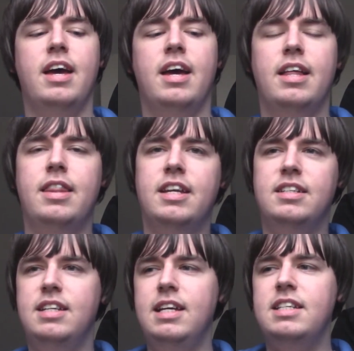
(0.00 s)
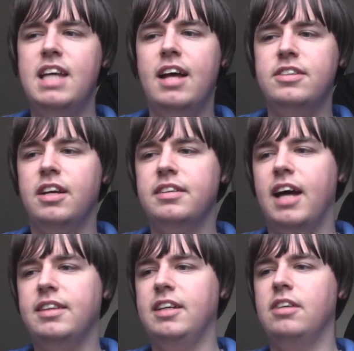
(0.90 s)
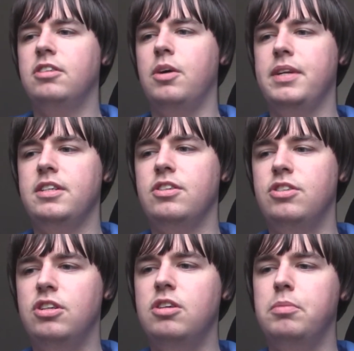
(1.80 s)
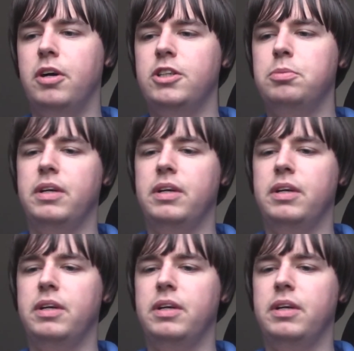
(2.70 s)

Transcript: The details on that, they don't go into too much,